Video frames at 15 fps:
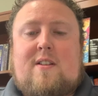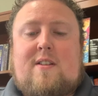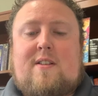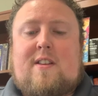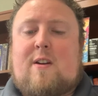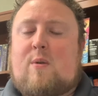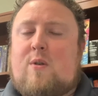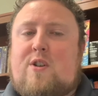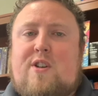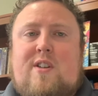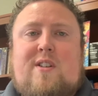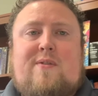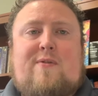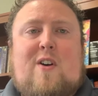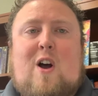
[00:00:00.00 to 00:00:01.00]
They were
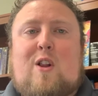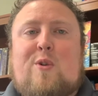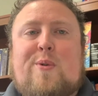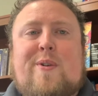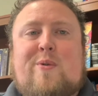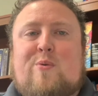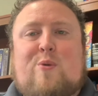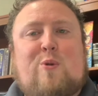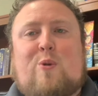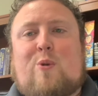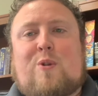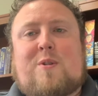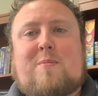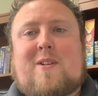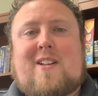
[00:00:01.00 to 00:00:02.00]
just following
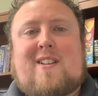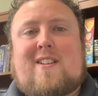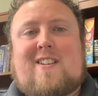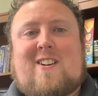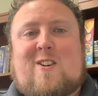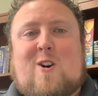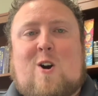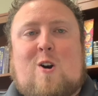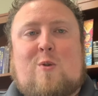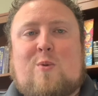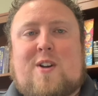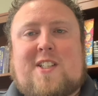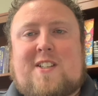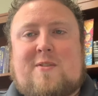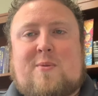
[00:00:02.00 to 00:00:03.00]
rules, but their heart
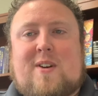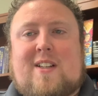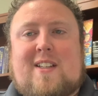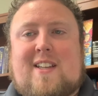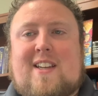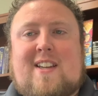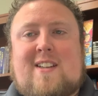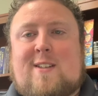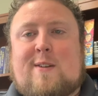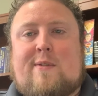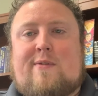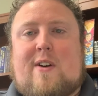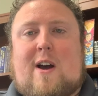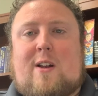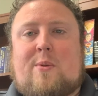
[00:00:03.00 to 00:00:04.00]
wasn't really into
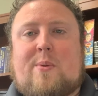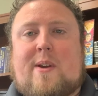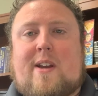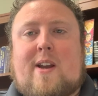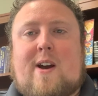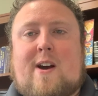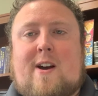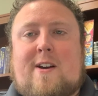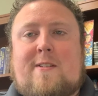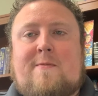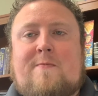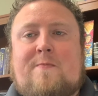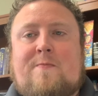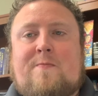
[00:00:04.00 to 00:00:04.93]
following God.